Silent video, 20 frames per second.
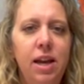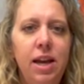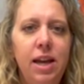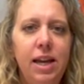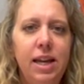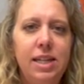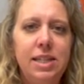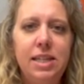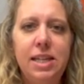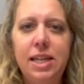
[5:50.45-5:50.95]

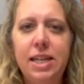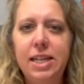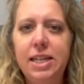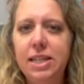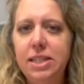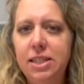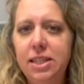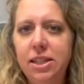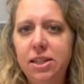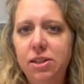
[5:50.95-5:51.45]
Is it
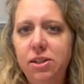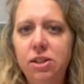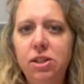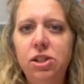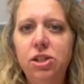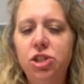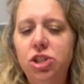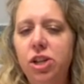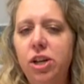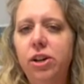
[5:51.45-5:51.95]
easier
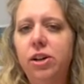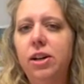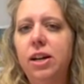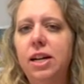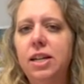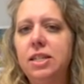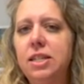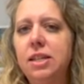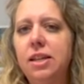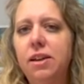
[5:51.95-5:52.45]
to share
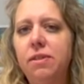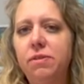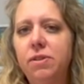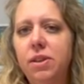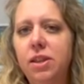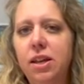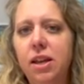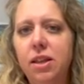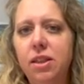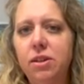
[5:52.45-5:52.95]
God's love
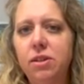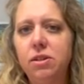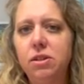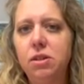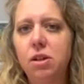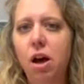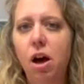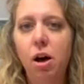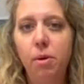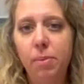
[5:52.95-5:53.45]
with
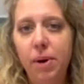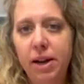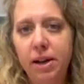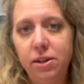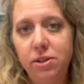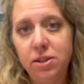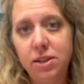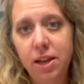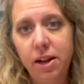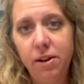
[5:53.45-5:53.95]
others all by
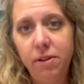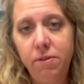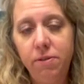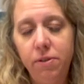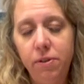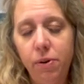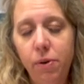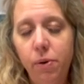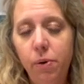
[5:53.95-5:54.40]
yourself?